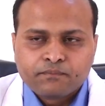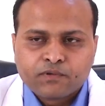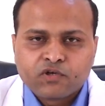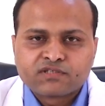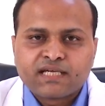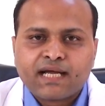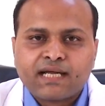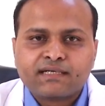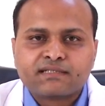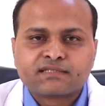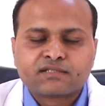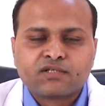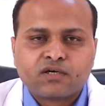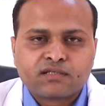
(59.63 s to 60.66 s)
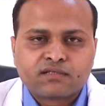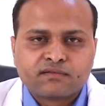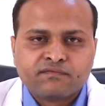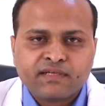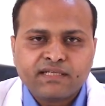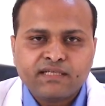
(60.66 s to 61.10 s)
Because hand has
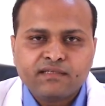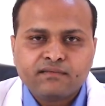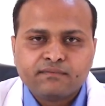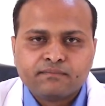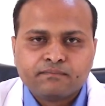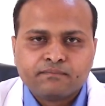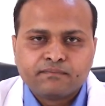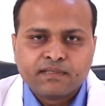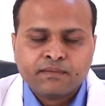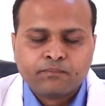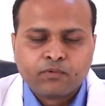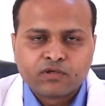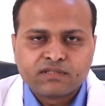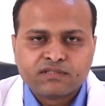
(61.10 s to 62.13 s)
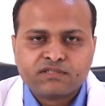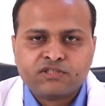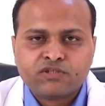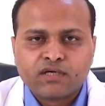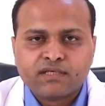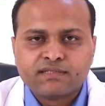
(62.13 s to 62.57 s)
got very
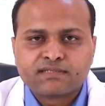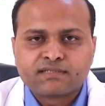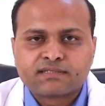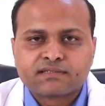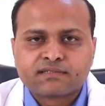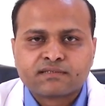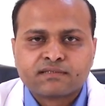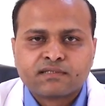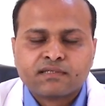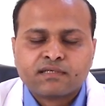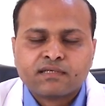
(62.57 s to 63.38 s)
important joints,